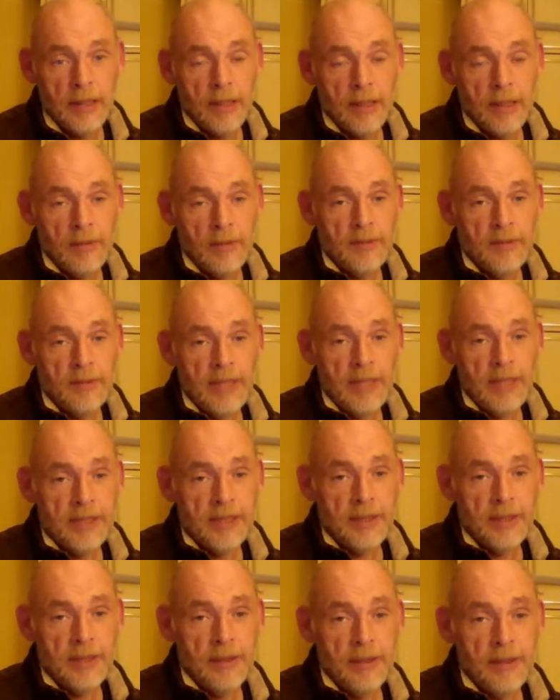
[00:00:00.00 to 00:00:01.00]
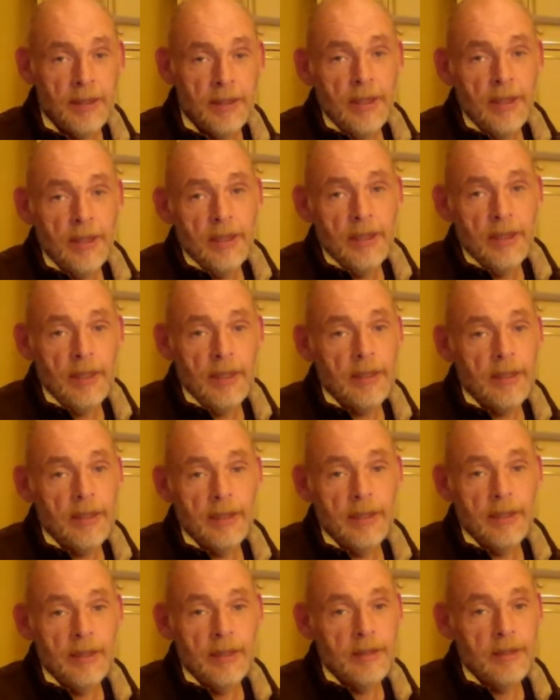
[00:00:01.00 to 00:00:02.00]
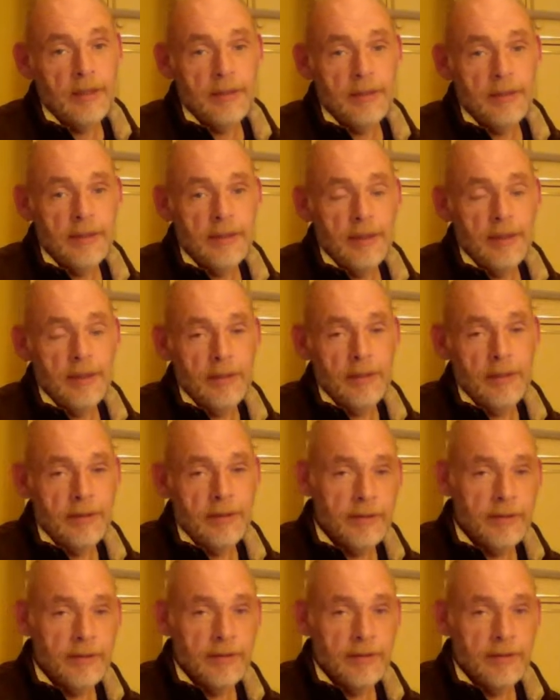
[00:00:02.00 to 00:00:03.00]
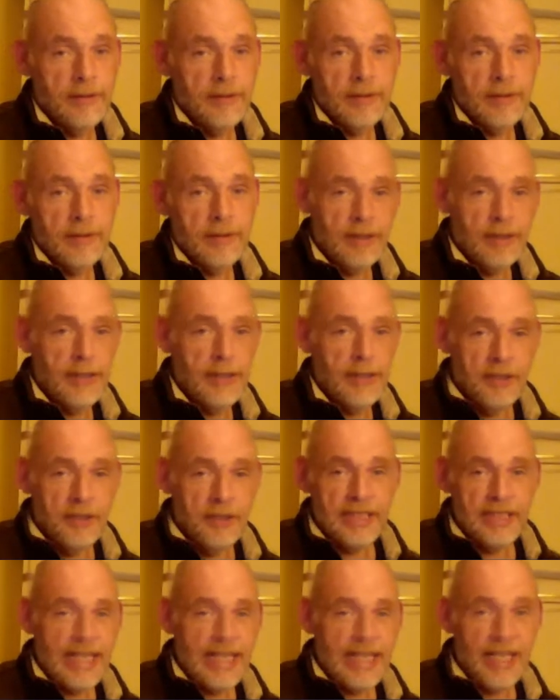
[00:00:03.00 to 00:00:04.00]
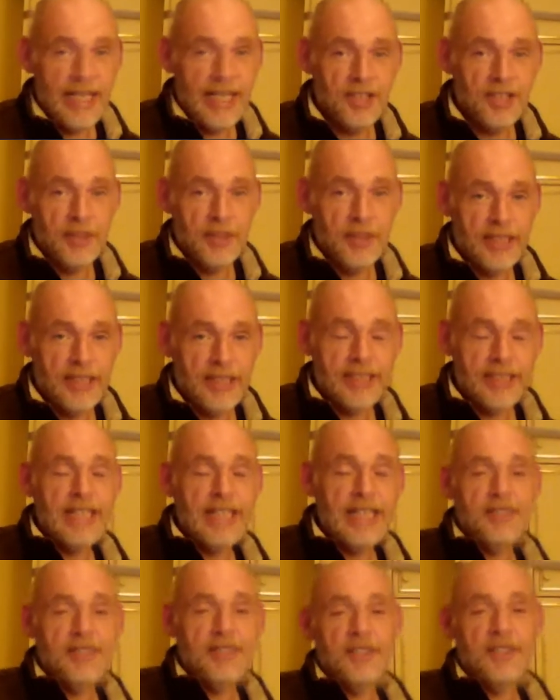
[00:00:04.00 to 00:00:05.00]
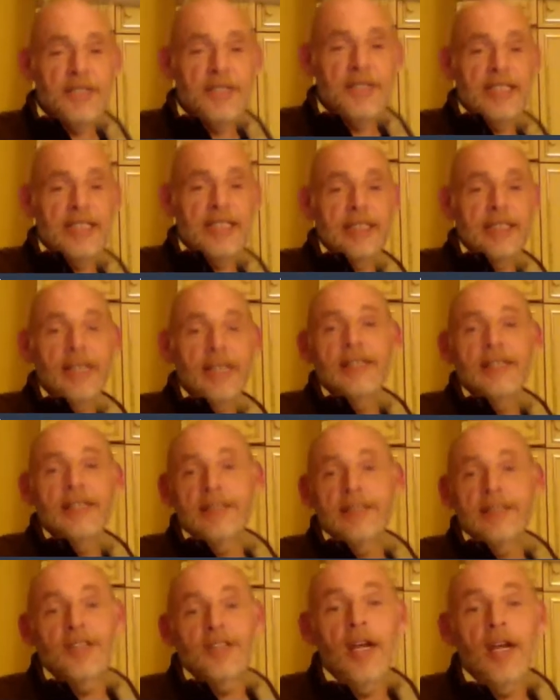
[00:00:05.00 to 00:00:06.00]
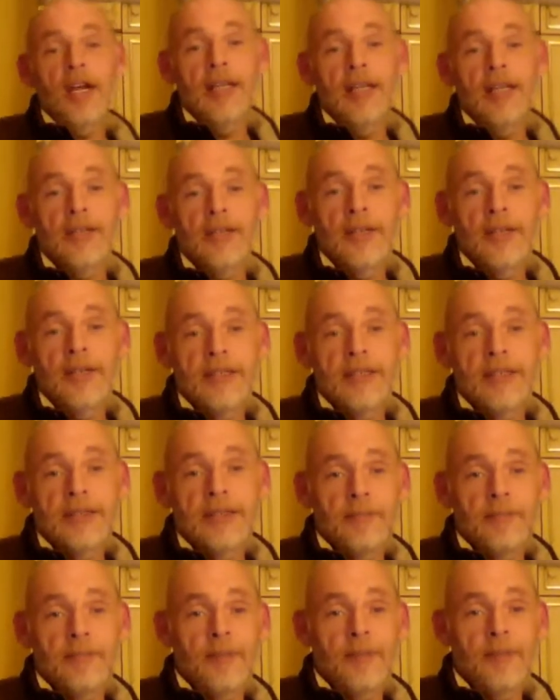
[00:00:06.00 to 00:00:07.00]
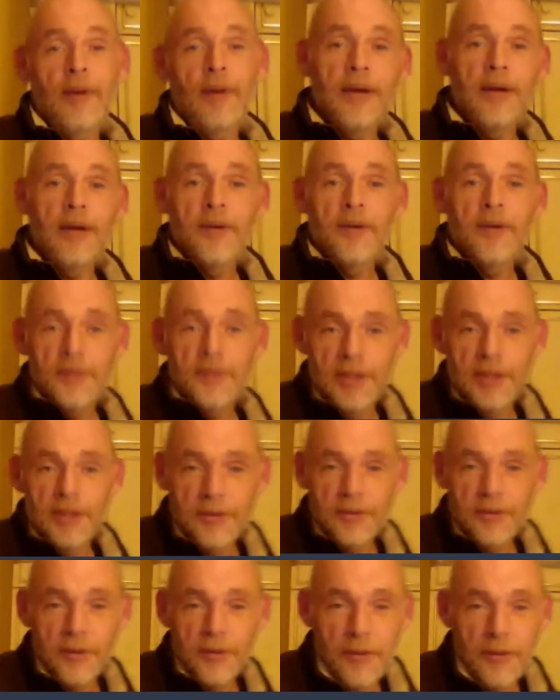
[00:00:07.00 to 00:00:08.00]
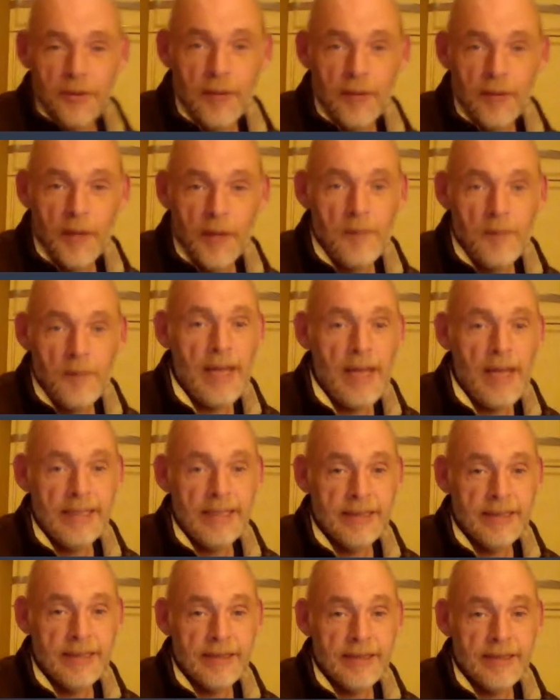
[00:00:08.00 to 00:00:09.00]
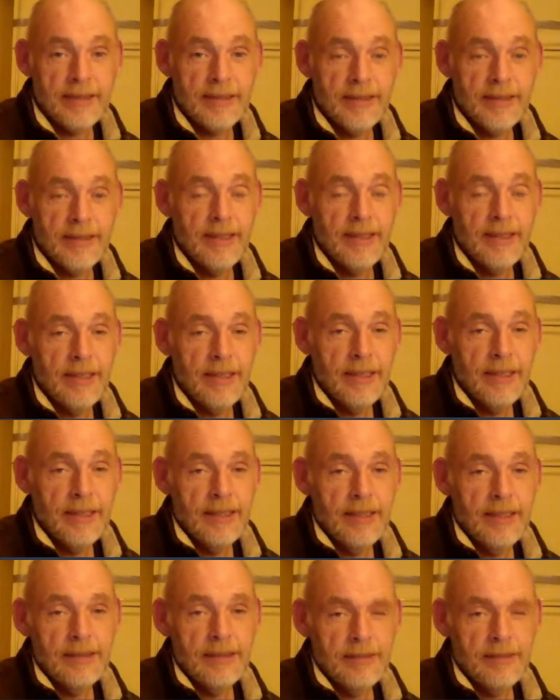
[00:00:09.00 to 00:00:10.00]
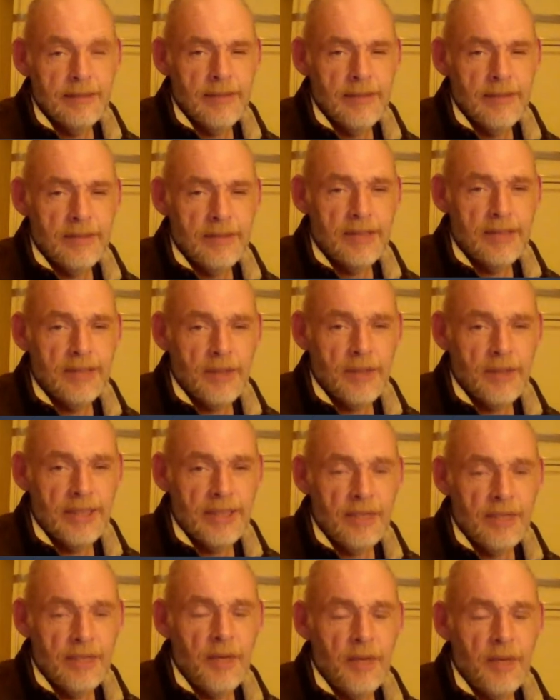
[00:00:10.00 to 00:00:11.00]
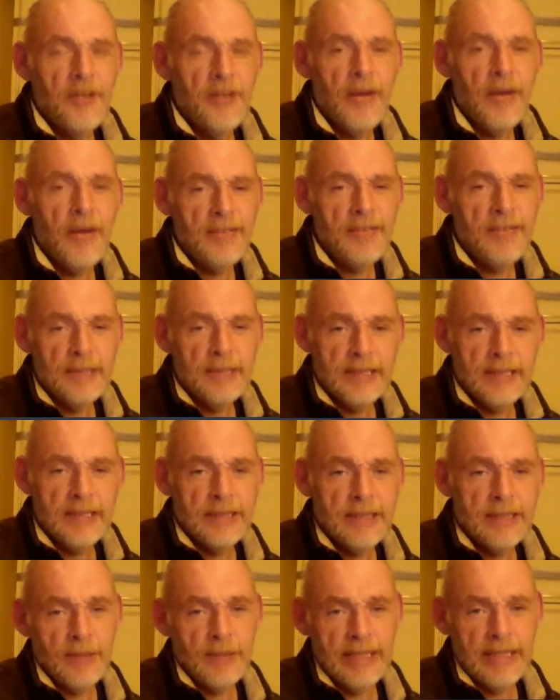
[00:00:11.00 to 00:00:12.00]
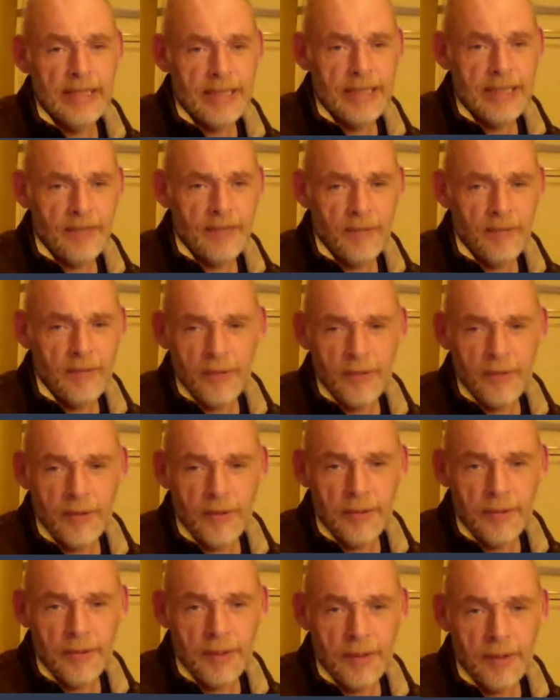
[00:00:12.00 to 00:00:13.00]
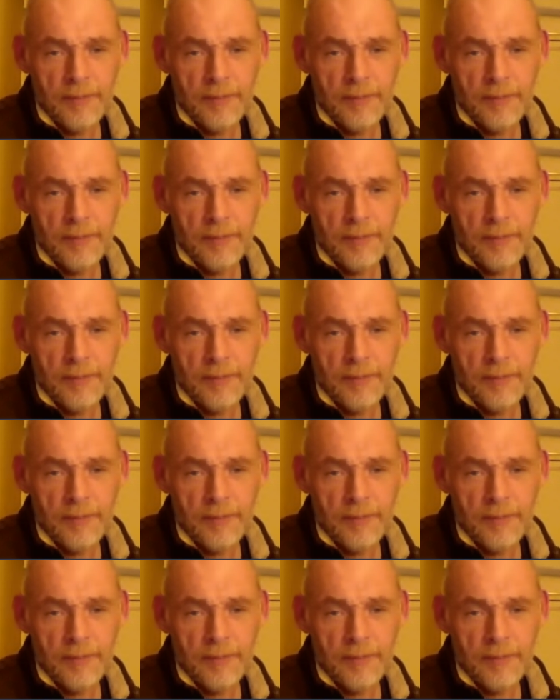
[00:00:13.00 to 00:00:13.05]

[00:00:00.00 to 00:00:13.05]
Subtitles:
What would you answer?" And they know there's a catch to it because the answer is too easy. It's a child, right? So, but why are not children going around wearing masks? Really interesting question. And why are no animals as well sick from corona?